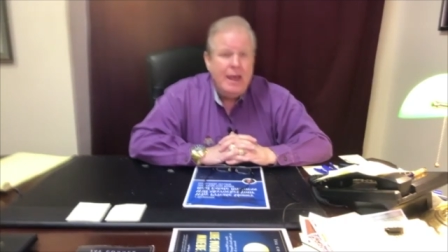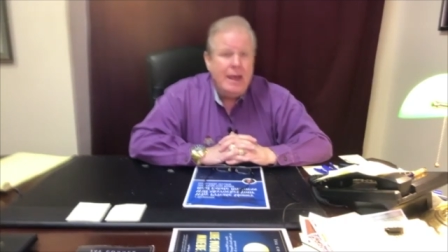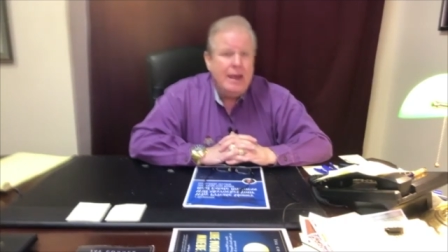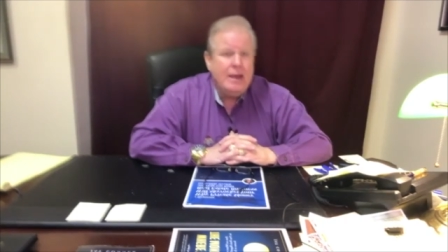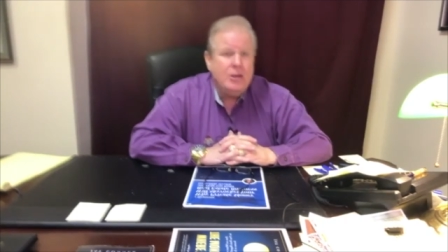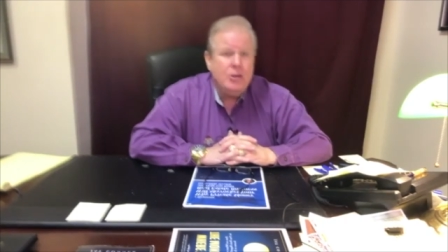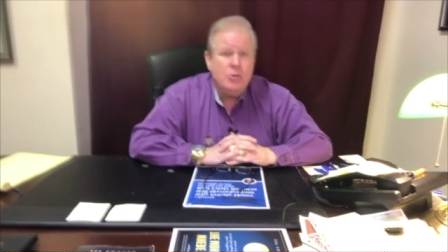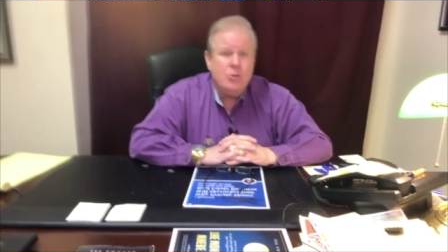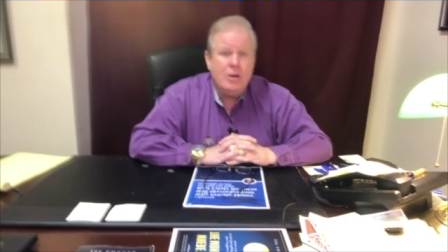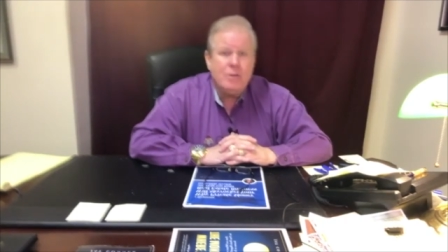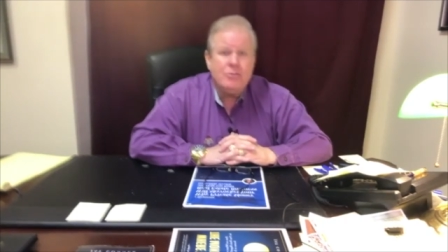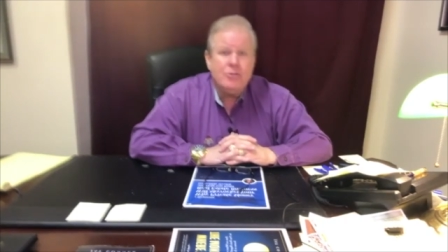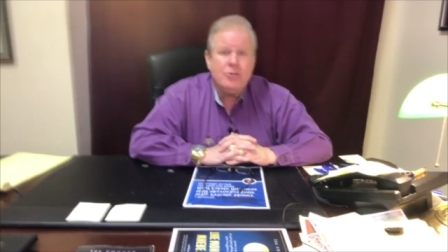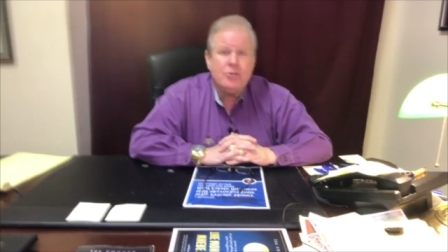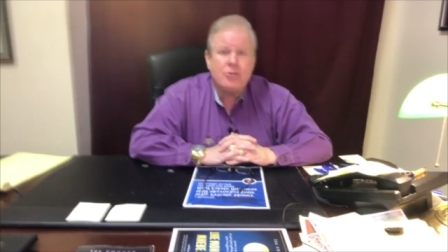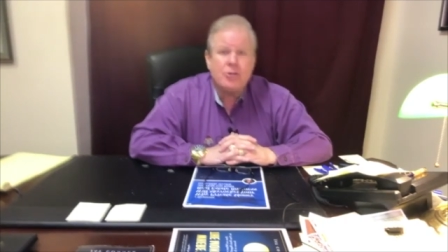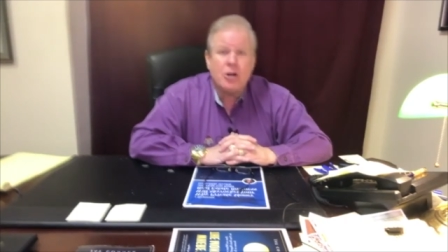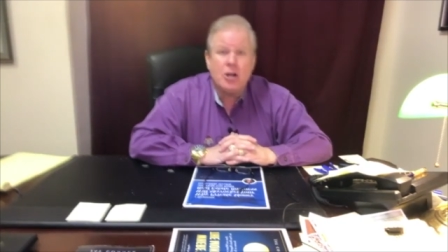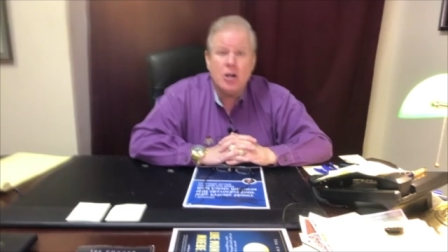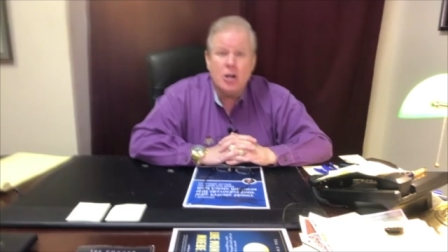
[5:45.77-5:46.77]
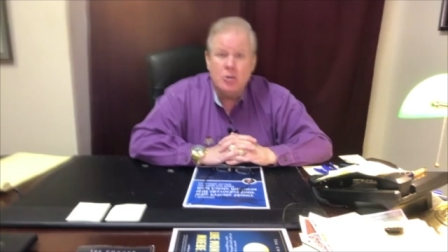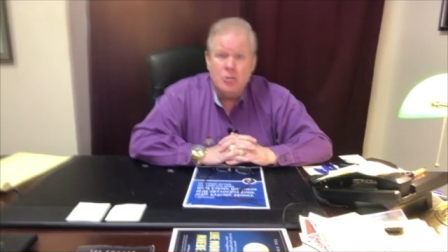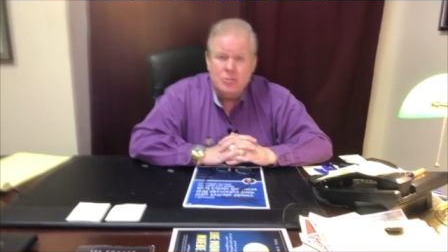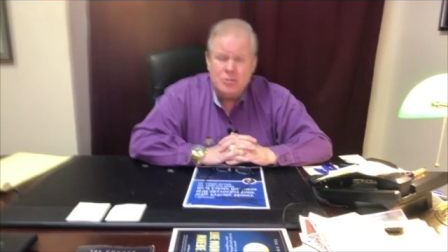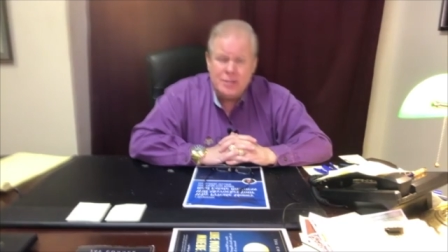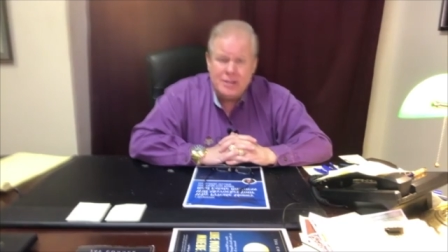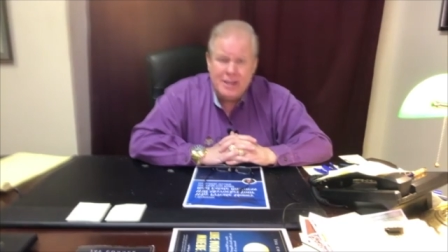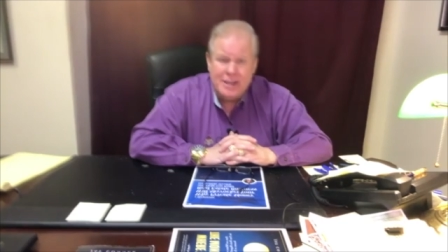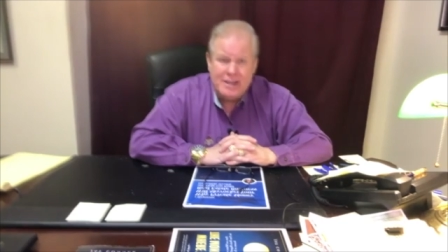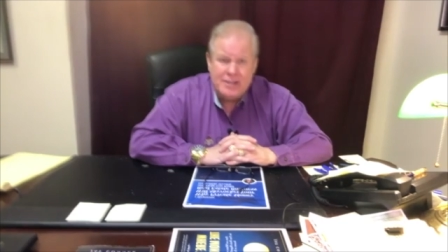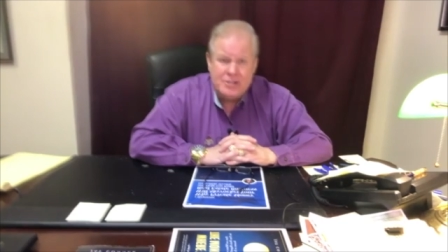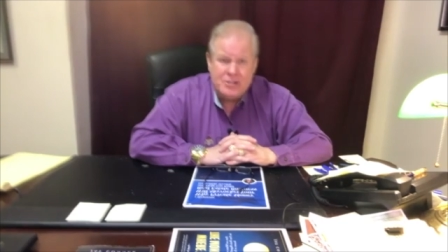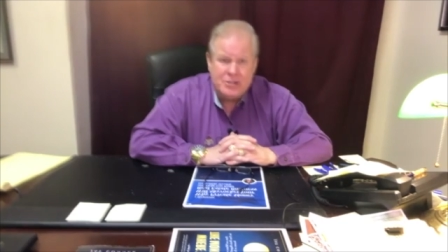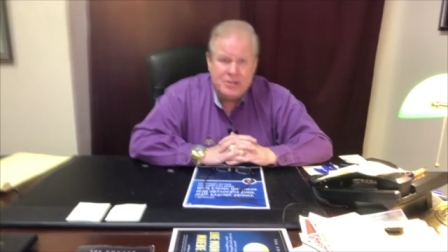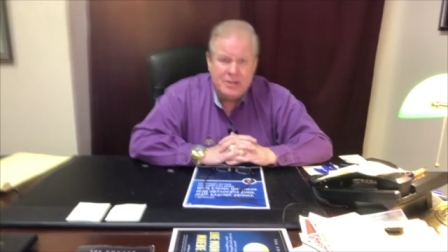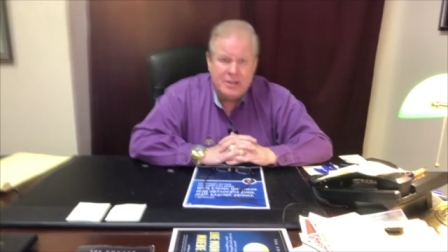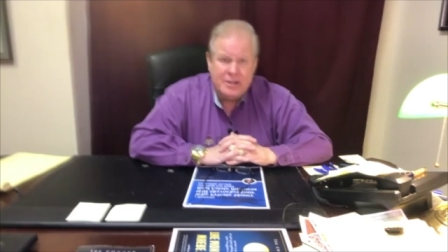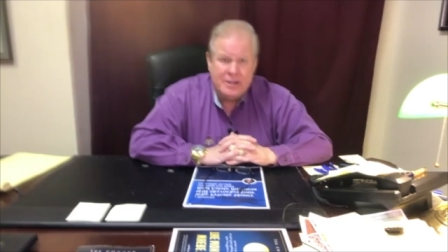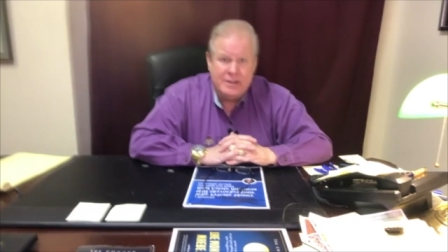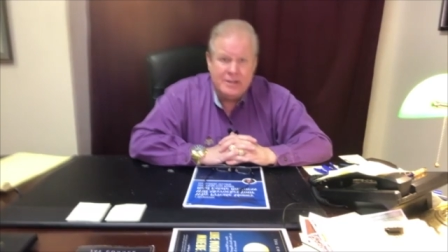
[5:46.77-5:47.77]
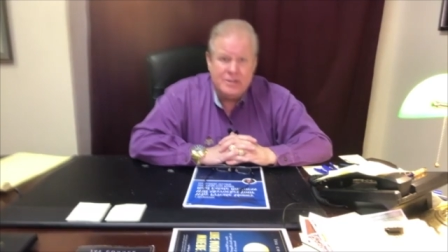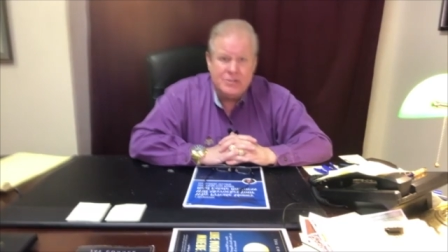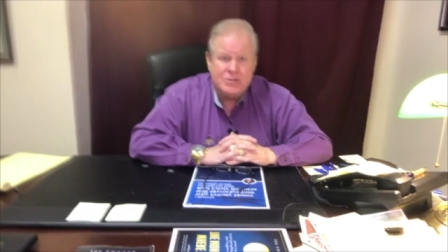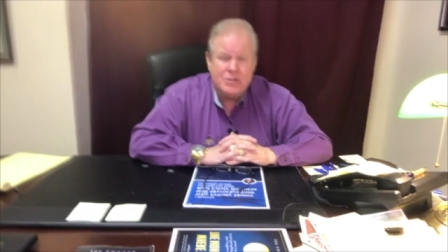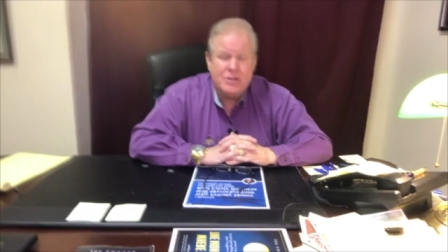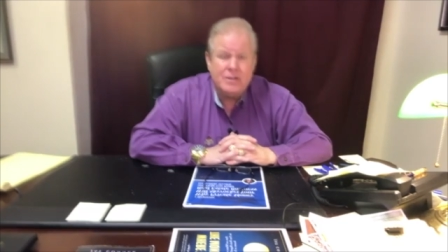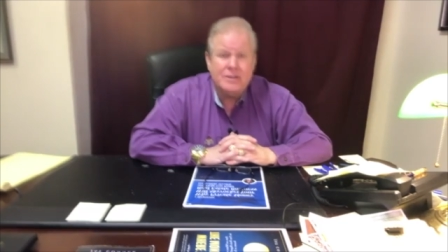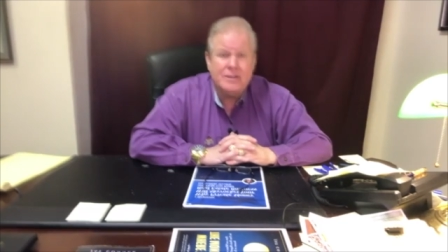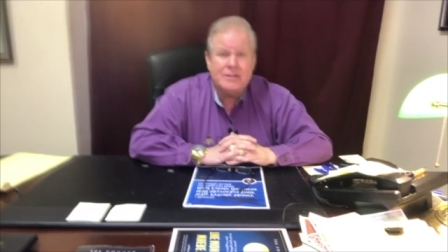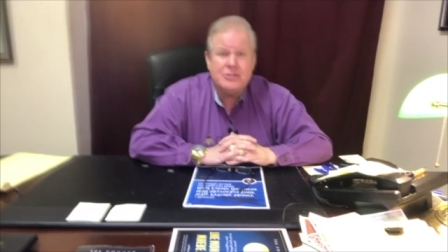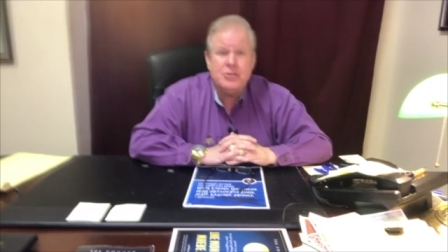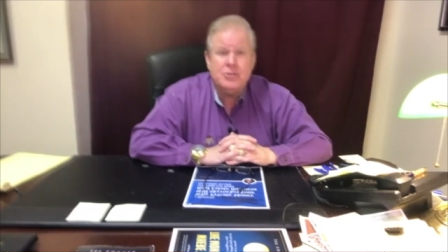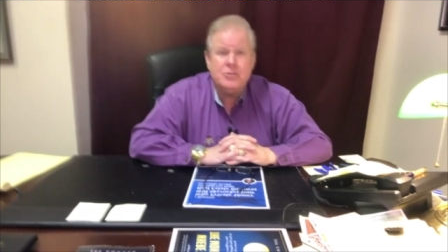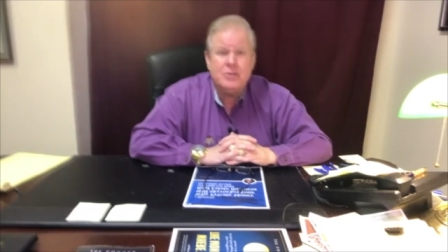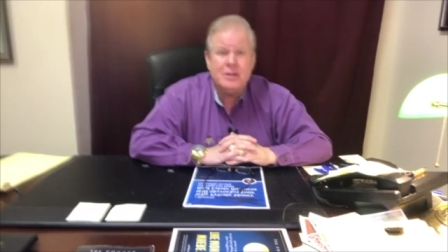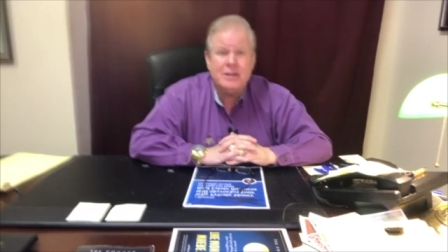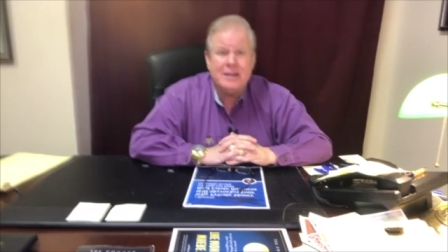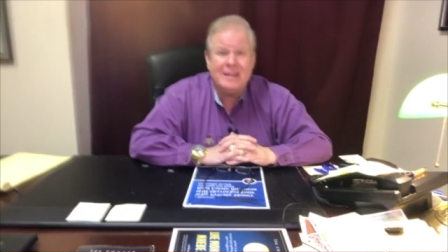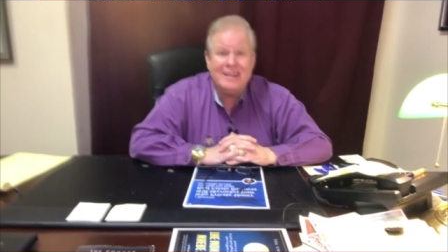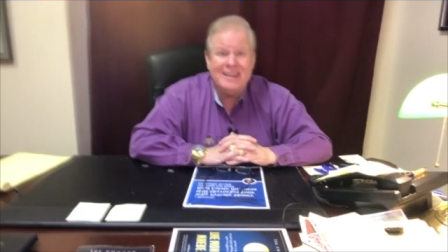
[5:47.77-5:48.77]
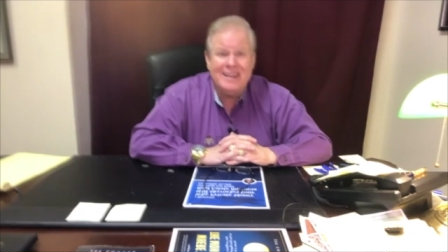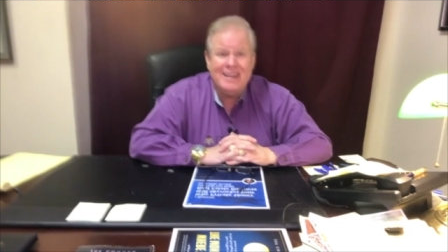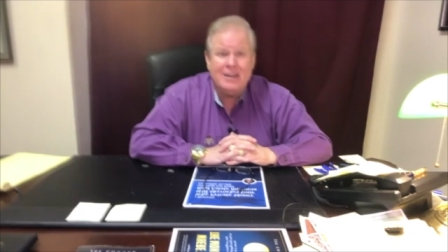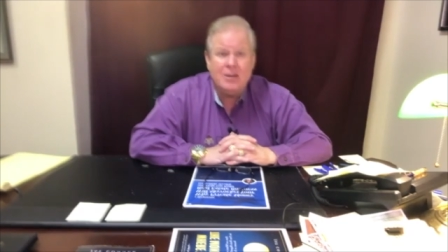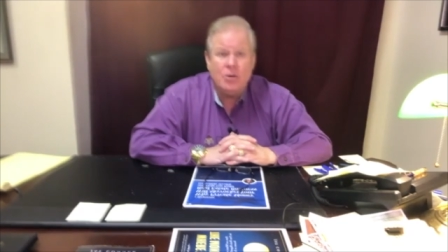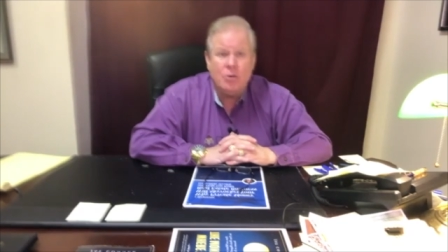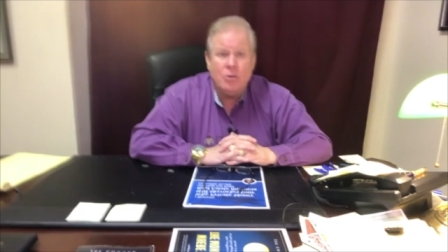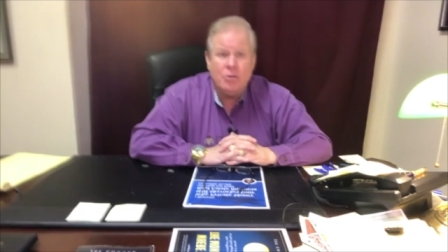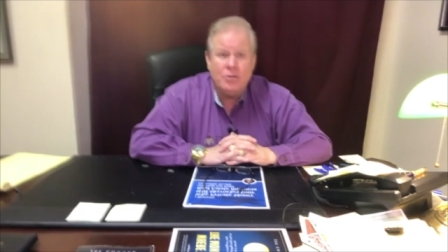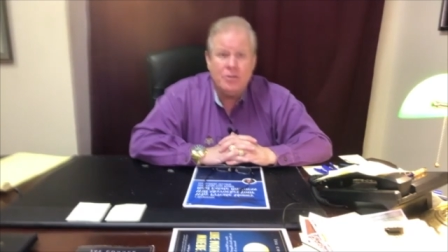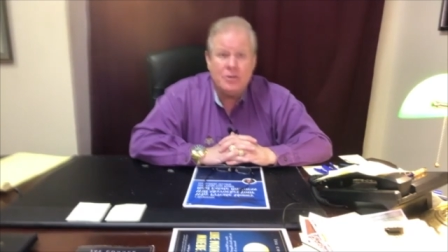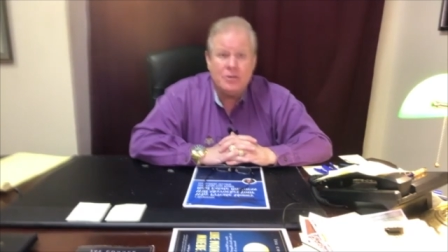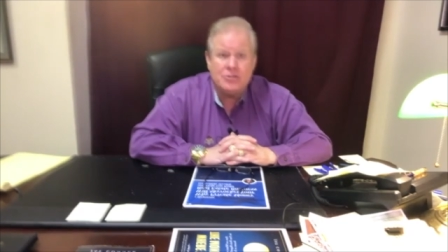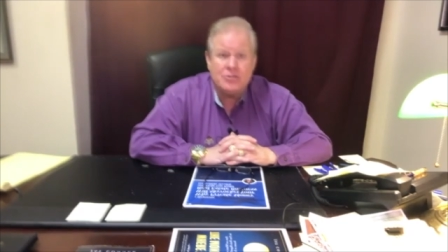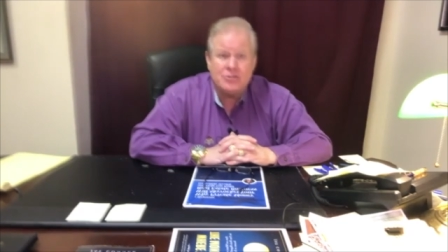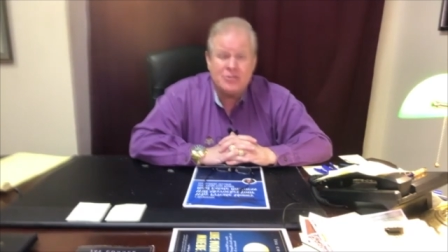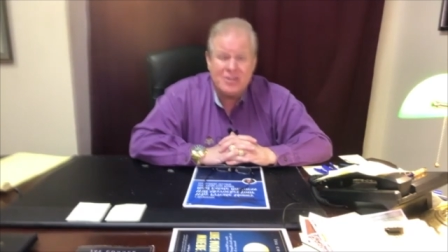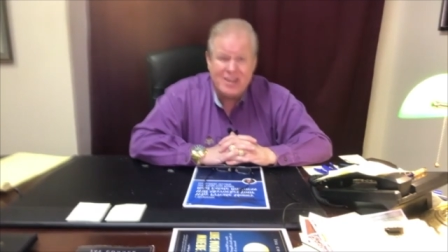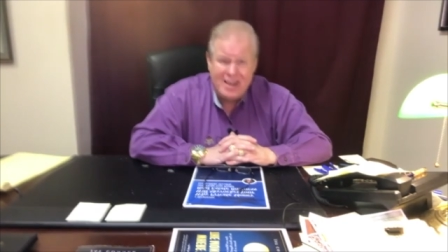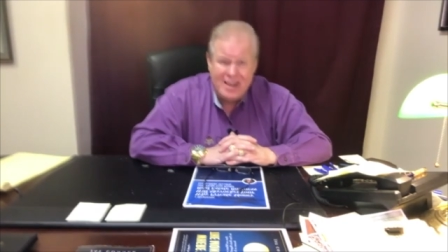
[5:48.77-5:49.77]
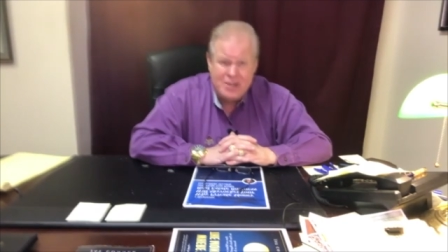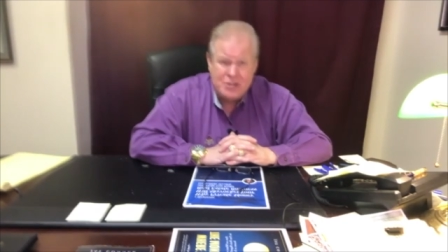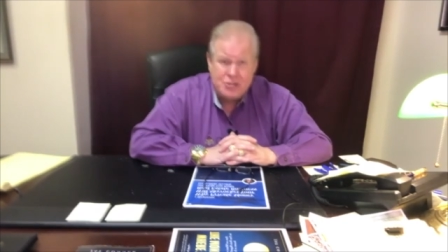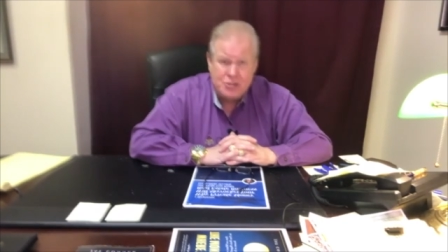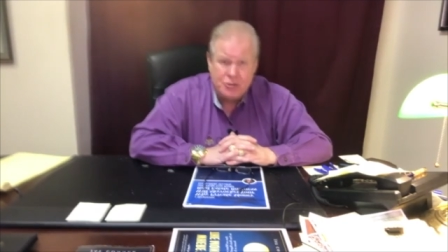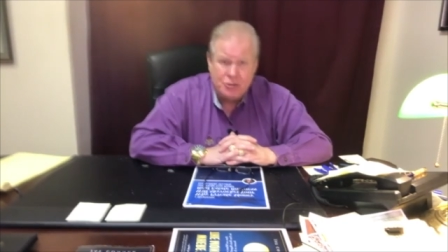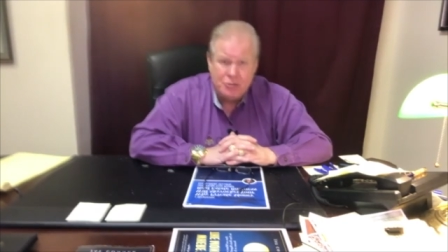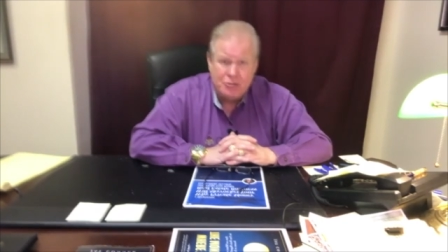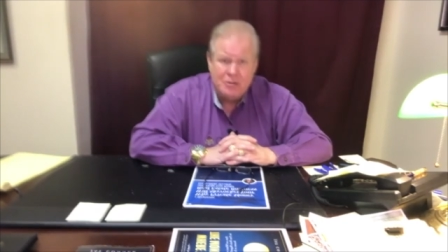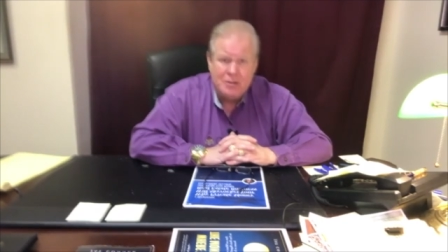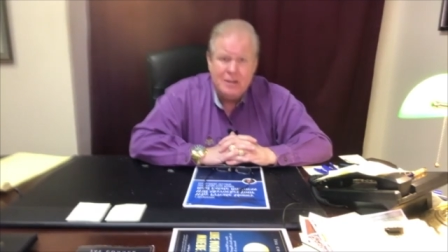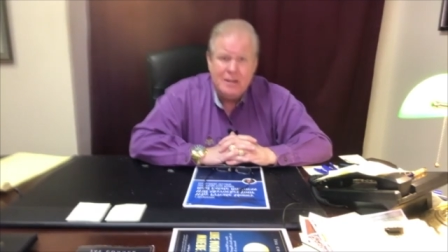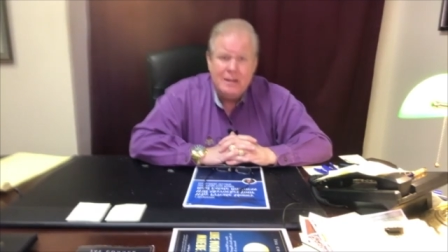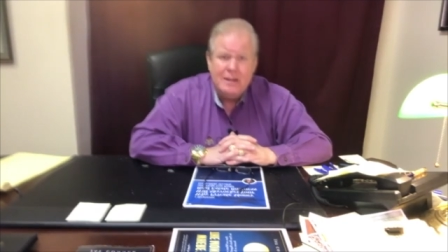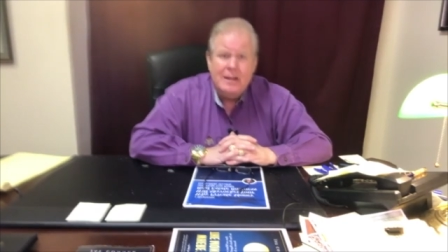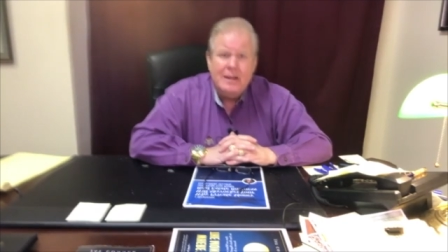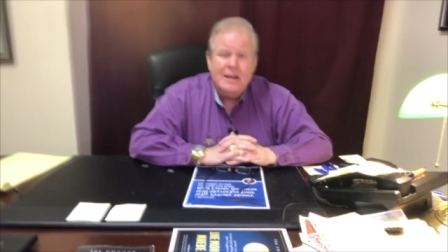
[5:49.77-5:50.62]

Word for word: and whoever your closing agent is, that you can get on their schedule